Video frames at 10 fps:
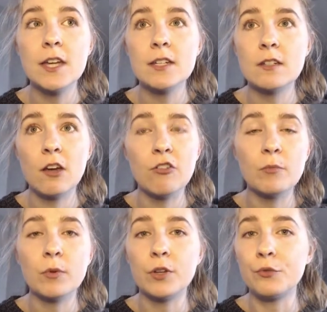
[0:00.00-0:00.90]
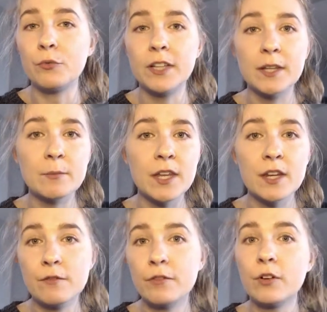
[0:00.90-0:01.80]
terrible and really
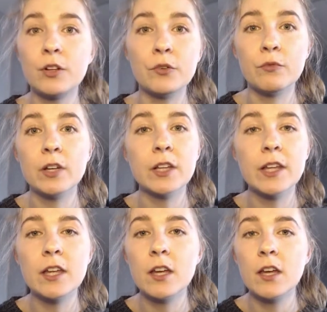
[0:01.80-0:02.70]
meaningful and really,